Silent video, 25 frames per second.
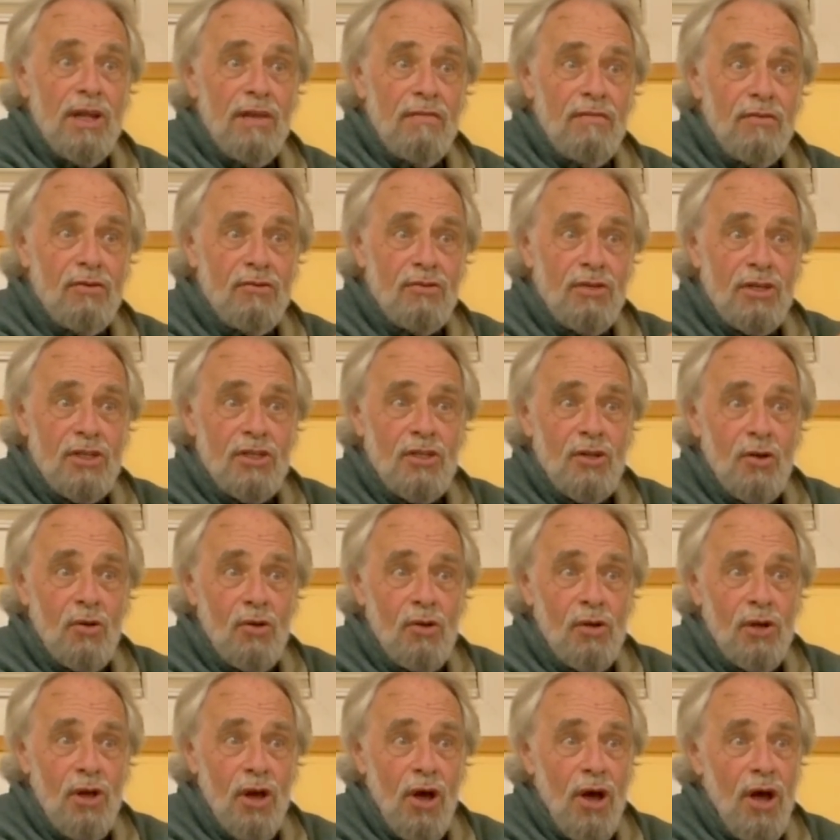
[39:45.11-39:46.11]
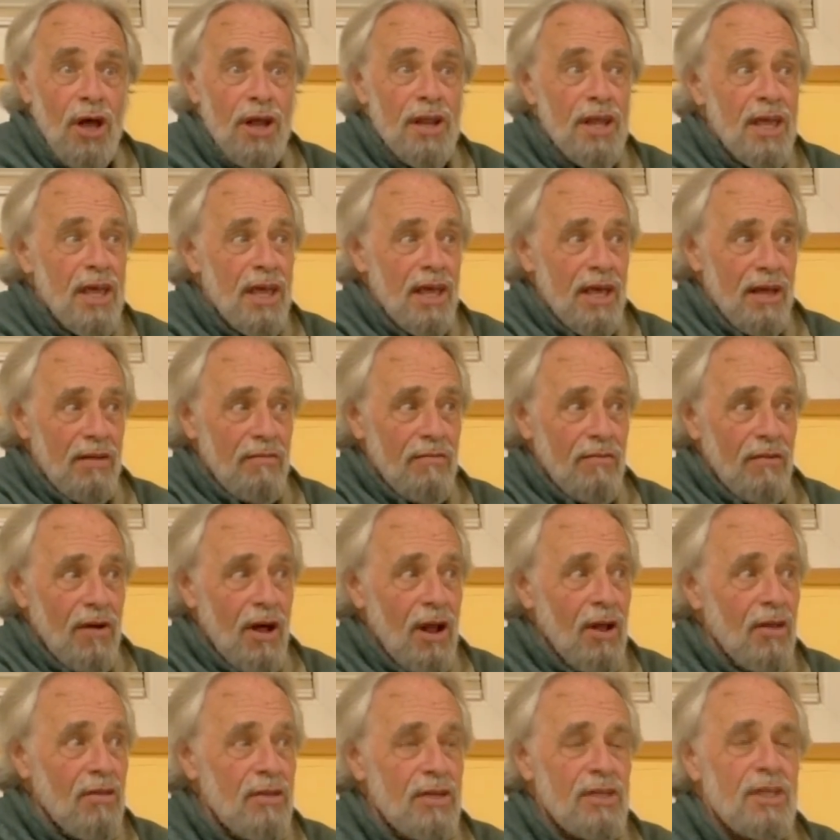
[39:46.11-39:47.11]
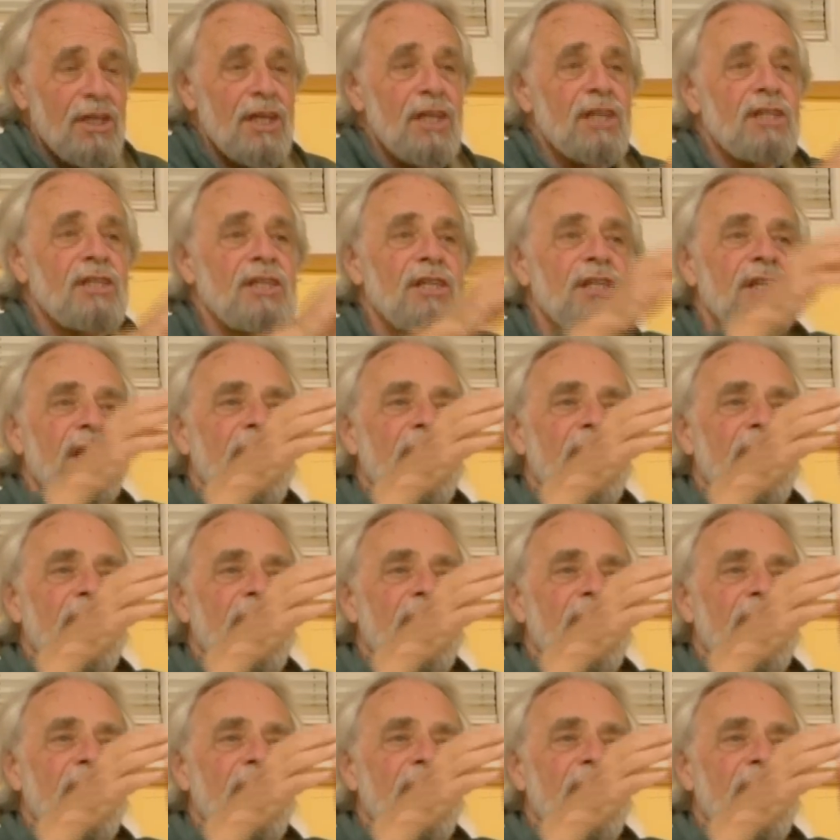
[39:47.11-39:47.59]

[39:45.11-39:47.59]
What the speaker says: if you just hold on and follow the teaching,